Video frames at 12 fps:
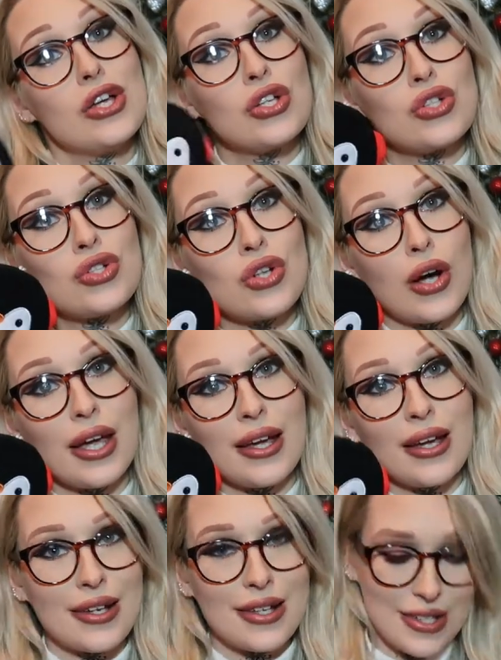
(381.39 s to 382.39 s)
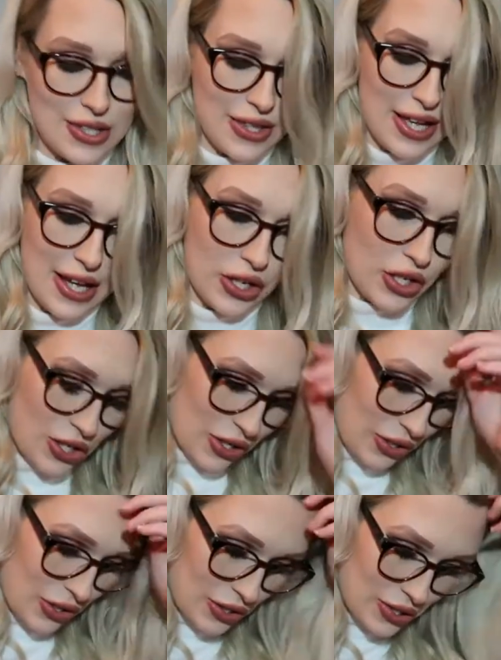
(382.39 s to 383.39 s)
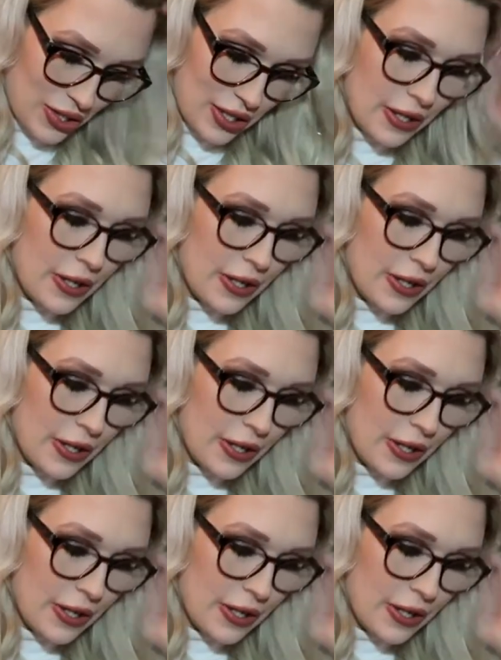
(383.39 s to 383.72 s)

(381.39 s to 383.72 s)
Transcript: stockings so they're cute